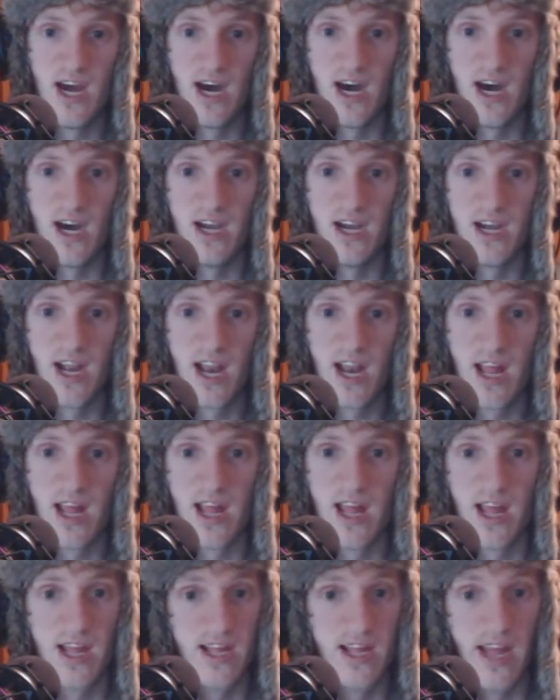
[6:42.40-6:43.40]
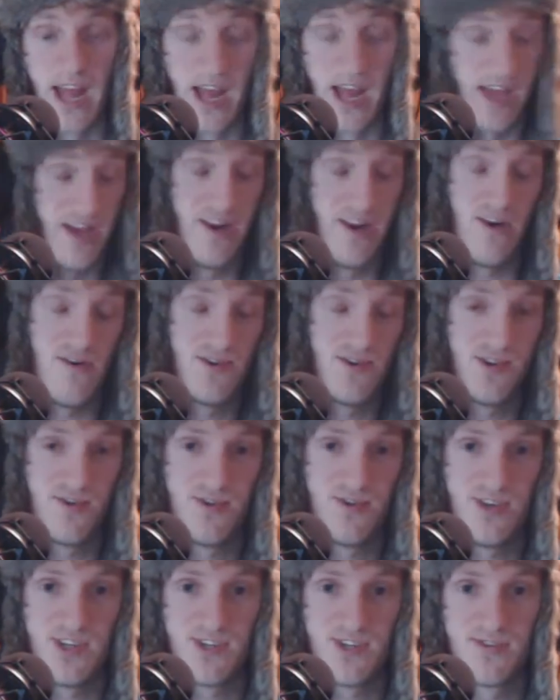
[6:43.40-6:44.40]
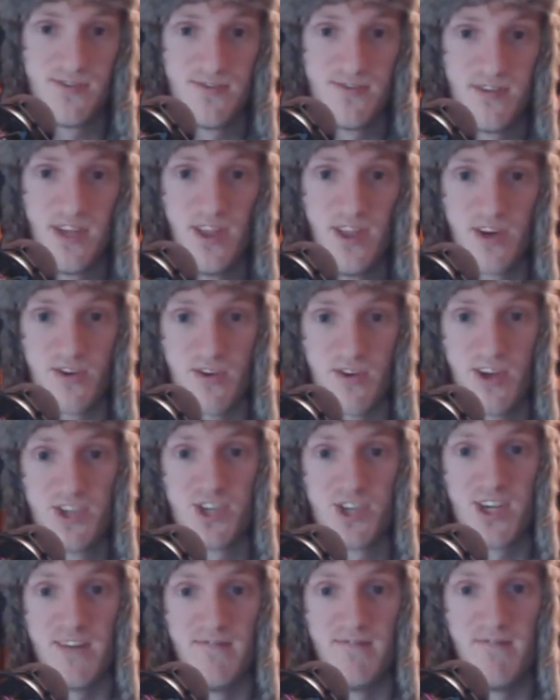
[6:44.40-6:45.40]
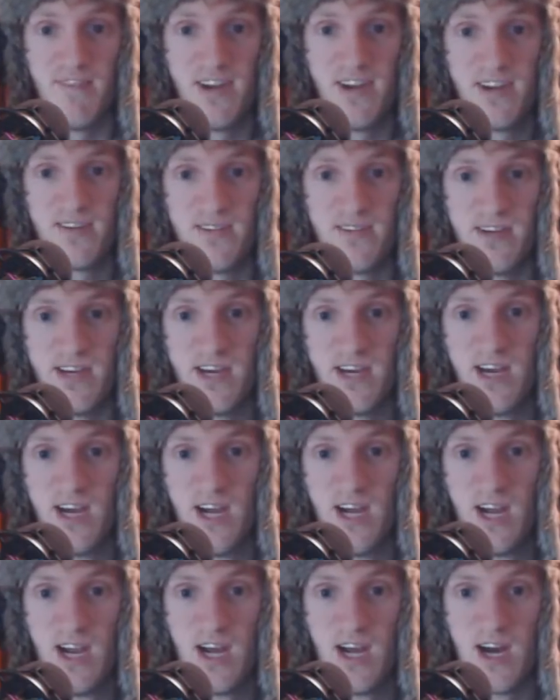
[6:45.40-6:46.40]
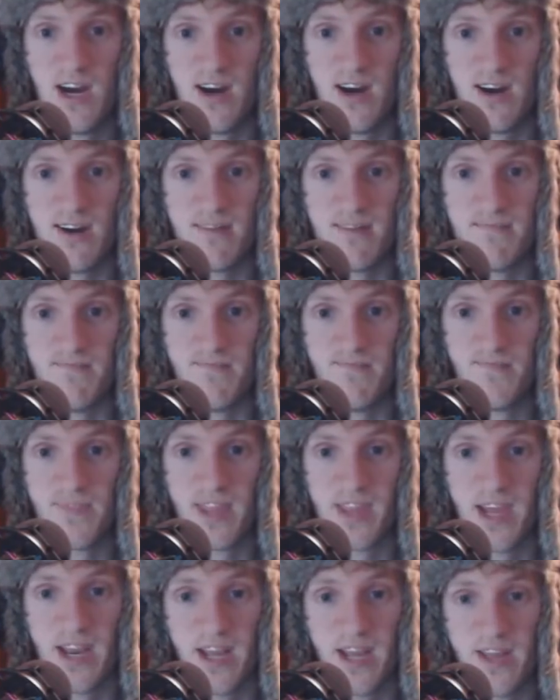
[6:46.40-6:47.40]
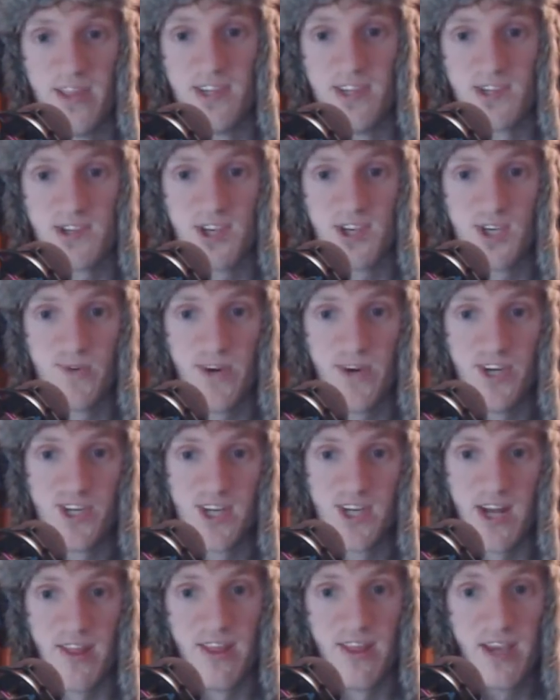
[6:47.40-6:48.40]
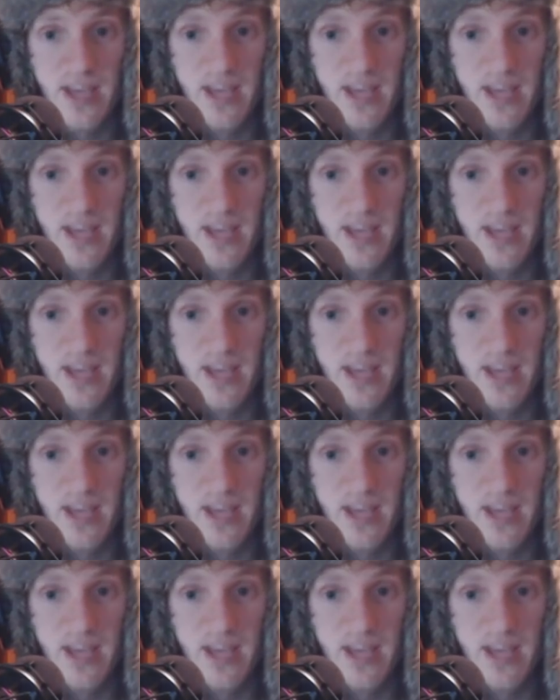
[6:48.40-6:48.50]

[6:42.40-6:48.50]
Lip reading: And also just in the crunch time, frankly. And in this situation, I